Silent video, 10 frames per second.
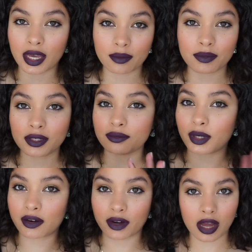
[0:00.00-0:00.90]
them and
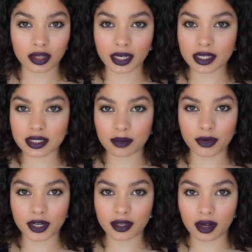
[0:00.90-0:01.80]
whatever. I'll link it
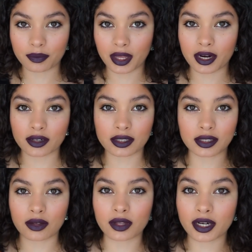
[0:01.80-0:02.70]
somewhere up there and
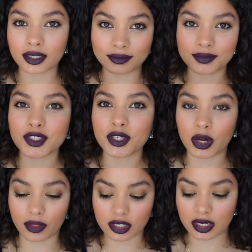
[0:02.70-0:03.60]
down there and you
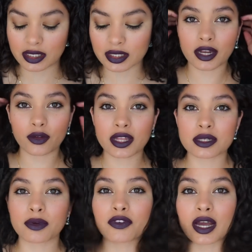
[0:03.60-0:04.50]
know the gist. I know that
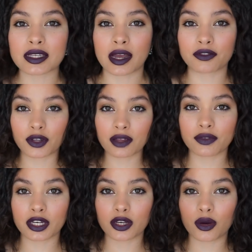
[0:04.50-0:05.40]
some of you guys after that
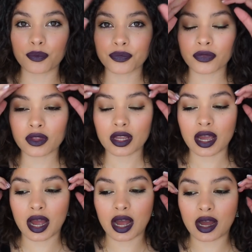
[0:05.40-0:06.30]
video
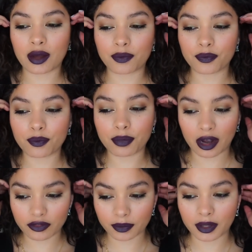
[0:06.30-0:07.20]
um
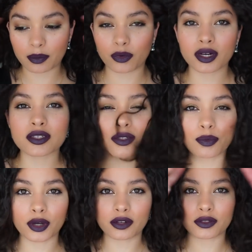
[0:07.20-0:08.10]
bought from them what is the
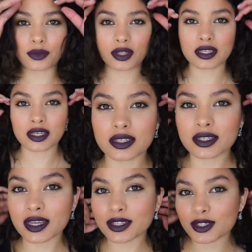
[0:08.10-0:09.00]
point of doing this
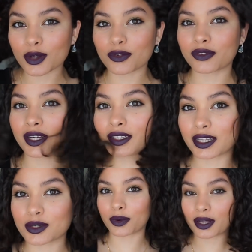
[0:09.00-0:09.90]
it's it's so fun
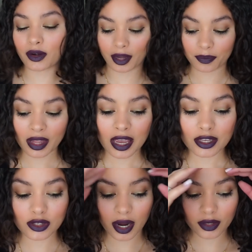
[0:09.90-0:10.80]
that's why okay
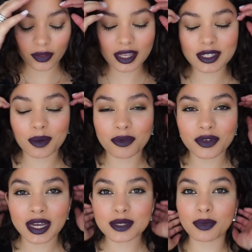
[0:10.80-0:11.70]
so i know that some of
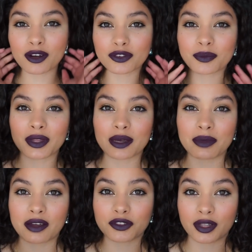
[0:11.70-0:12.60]
you guys bought from
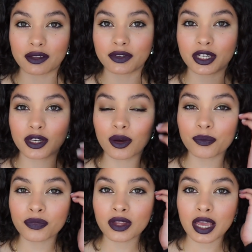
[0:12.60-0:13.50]
them after that
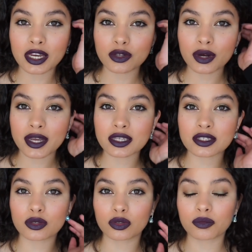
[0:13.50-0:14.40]
video and you
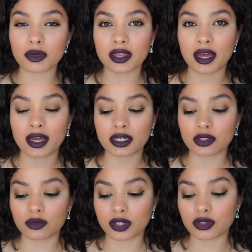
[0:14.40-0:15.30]
guys told me that
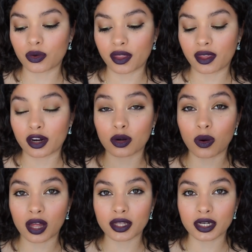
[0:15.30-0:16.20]
you enjoy their
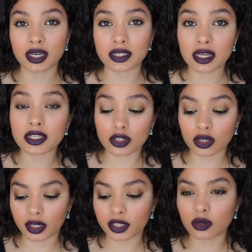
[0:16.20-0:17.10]
quality it's it's
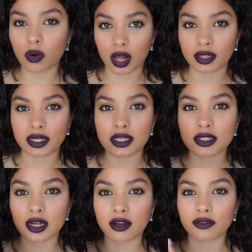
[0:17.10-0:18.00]
good quality
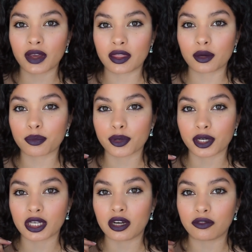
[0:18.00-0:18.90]
stuff and they're
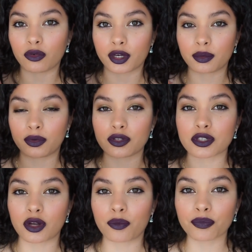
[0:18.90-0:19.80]
pretty affordable
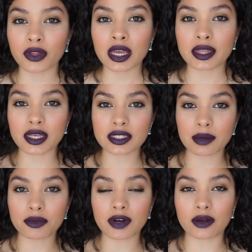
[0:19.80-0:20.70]
so this
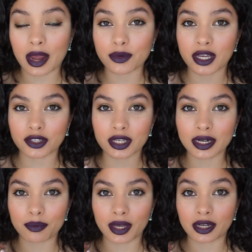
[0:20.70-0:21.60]
time around i was actually
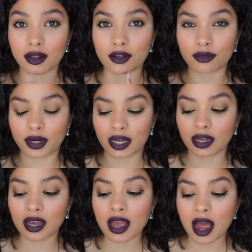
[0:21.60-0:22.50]
gonna pick another
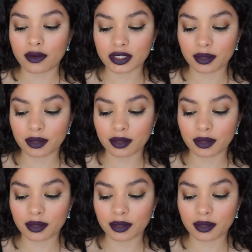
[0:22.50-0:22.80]
ring i was